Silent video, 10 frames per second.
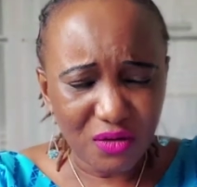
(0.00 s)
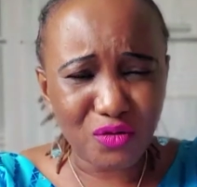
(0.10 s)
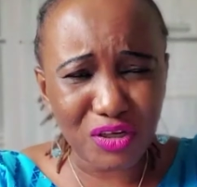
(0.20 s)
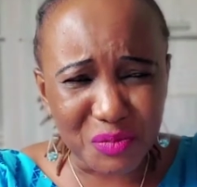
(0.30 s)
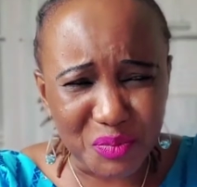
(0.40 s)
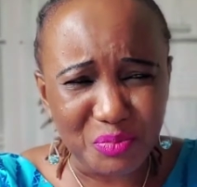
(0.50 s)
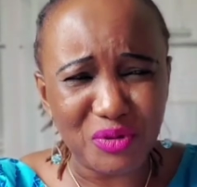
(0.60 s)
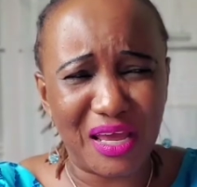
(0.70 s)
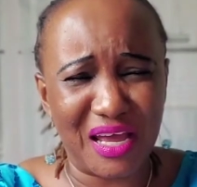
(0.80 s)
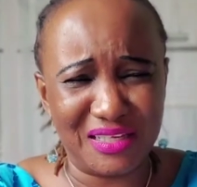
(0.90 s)
Cut people
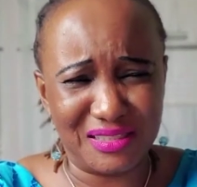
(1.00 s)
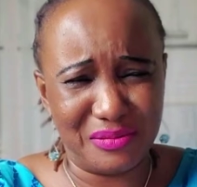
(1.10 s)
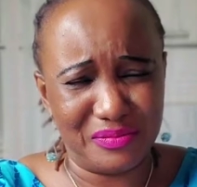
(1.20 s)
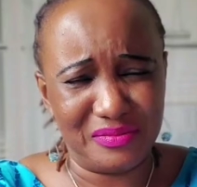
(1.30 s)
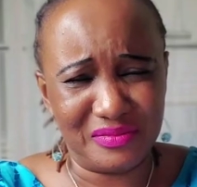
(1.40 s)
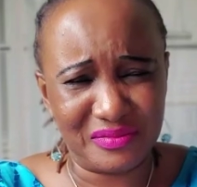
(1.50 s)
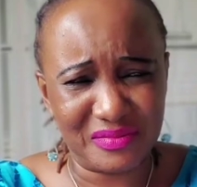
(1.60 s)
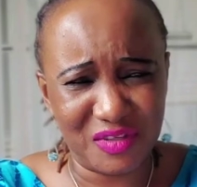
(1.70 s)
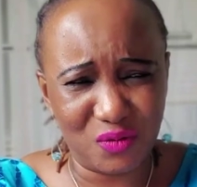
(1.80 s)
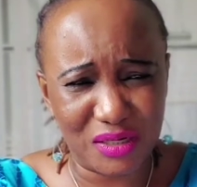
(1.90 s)
they hand them.
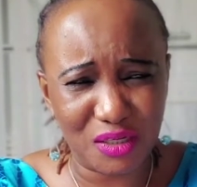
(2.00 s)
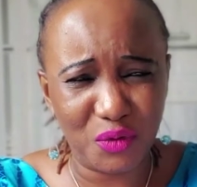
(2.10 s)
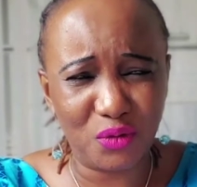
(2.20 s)
The one the way